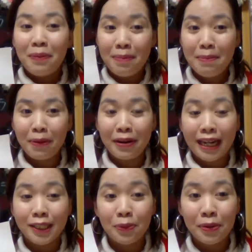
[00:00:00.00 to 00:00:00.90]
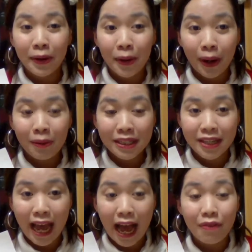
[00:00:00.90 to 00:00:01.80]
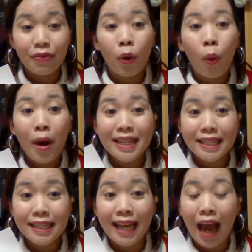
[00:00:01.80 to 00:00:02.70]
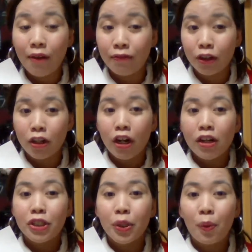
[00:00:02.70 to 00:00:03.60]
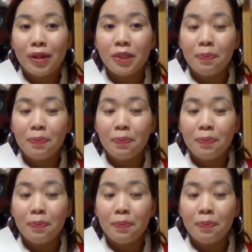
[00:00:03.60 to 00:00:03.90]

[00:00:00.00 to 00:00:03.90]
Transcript: Remember, guys, we are going to have quizzes after. So